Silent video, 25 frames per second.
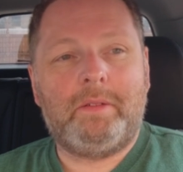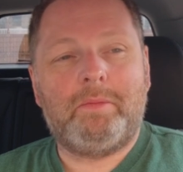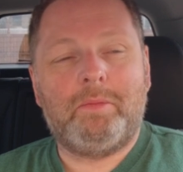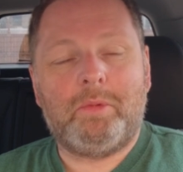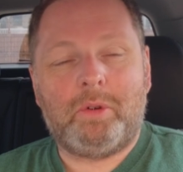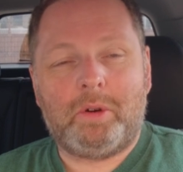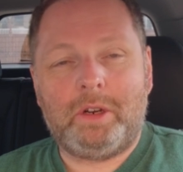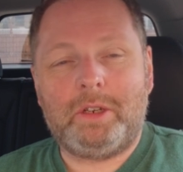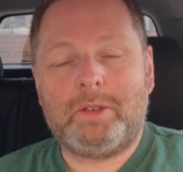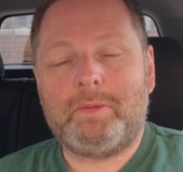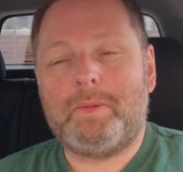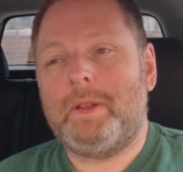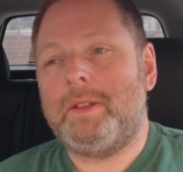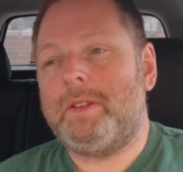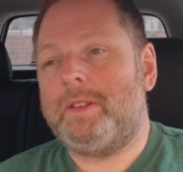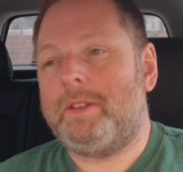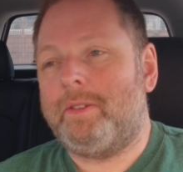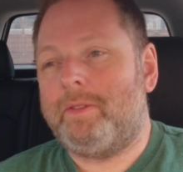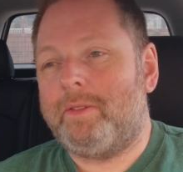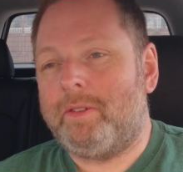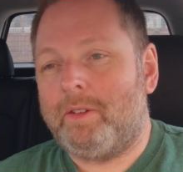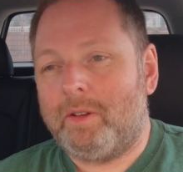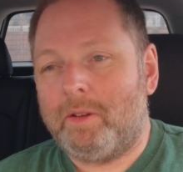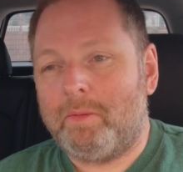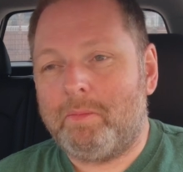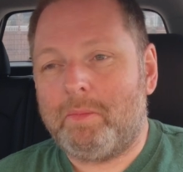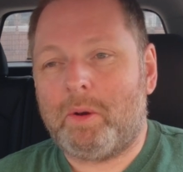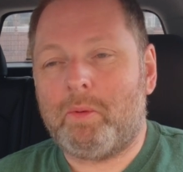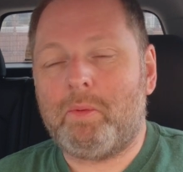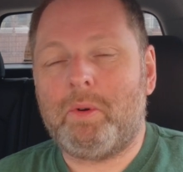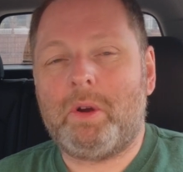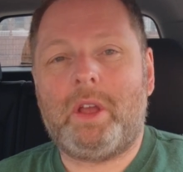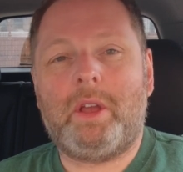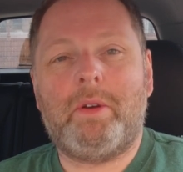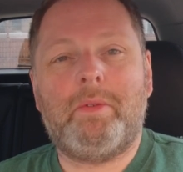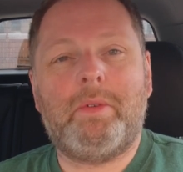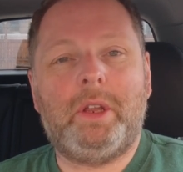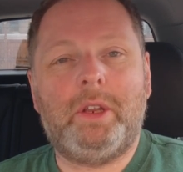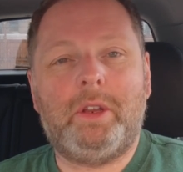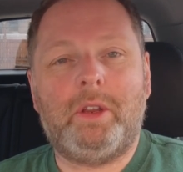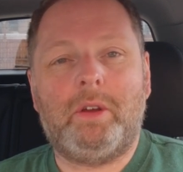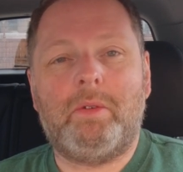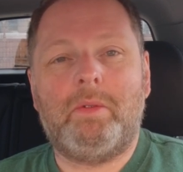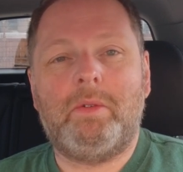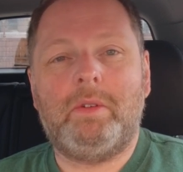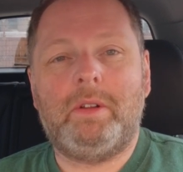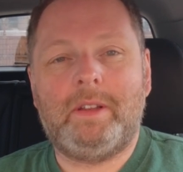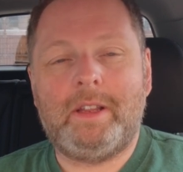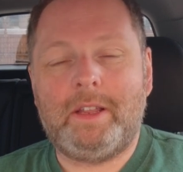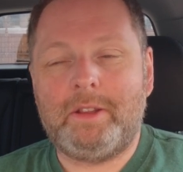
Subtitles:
more expensive, but what can we do?